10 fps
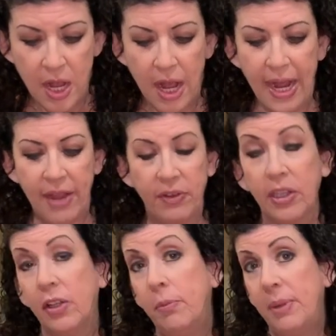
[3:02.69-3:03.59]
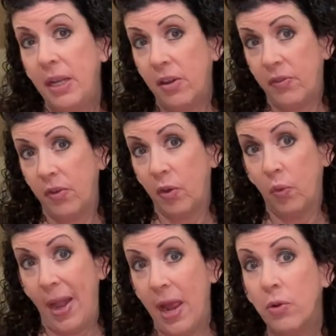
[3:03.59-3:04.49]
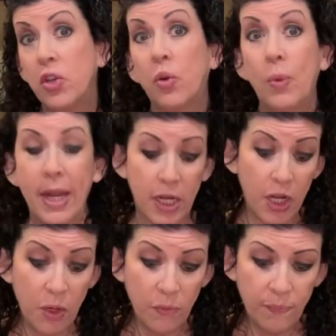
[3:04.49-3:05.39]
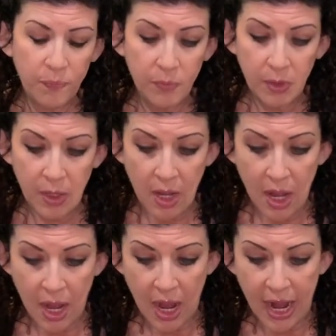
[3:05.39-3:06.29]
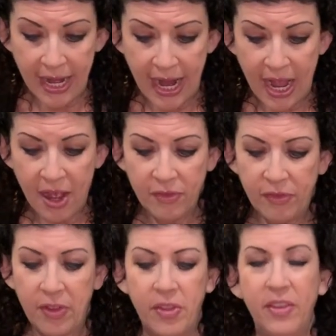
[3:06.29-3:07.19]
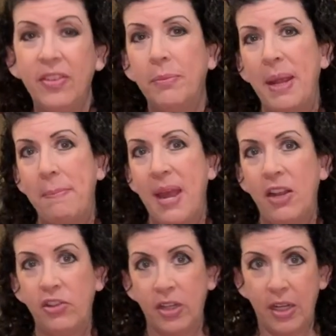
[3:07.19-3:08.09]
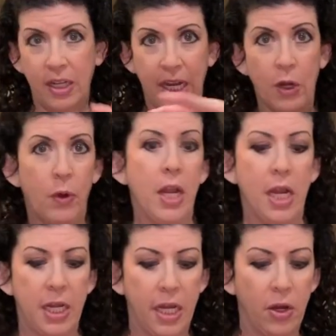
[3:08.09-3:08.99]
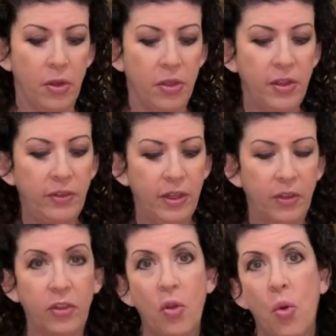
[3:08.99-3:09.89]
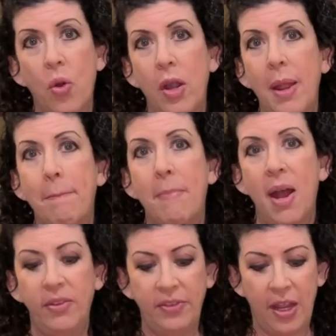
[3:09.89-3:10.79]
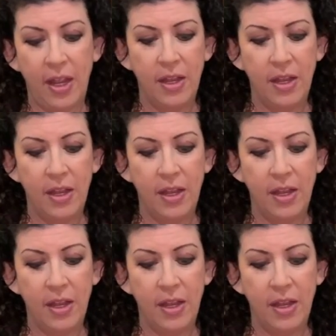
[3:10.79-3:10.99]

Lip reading: I have a little bit of ground oregano. I have, this is my magic ingredient here. This is corn masa.